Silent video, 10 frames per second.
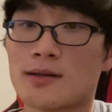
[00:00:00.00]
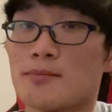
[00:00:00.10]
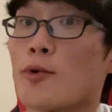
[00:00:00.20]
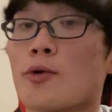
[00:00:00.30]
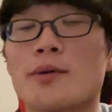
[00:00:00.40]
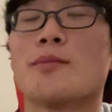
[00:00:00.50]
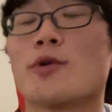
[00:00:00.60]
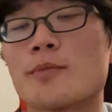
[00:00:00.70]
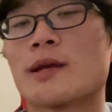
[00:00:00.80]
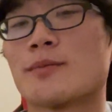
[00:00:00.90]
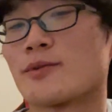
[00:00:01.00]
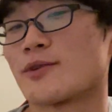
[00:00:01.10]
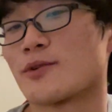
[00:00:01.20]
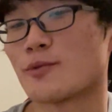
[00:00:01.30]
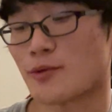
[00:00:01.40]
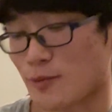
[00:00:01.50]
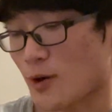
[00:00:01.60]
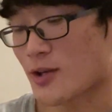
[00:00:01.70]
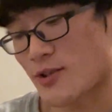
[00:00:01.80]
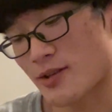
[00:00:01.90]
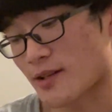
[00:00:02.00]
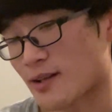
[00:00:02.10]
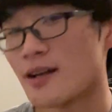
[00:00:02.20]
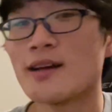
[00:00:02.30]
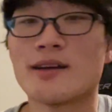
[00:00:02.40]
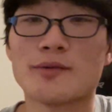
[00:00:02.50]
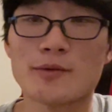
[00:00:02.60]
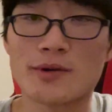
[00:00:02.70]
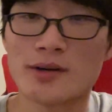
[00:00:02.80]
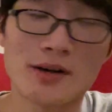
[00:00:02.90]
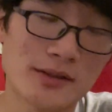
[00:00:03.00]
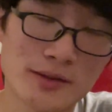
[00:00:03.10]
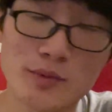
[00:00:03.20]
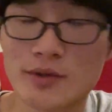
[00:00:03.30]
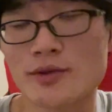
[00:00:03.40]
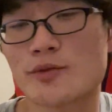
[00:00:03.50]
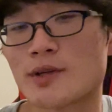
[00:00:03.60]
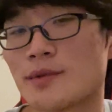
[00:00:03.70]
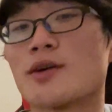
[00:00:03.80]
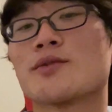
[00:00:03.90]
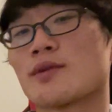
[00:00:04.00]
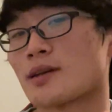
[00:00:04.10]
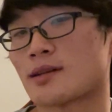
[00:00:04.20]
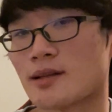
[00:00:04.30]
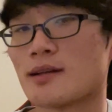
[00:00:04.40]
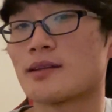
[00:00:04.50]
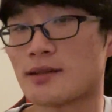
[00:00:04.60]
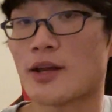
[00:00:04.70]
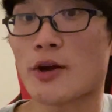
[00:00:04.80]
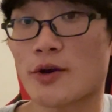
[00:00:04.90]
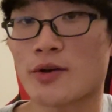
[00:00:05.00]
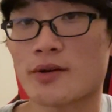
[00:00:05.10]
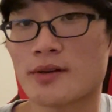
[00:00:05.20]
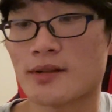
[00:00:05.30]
more and more people were watching on the Twitch stream, and also like there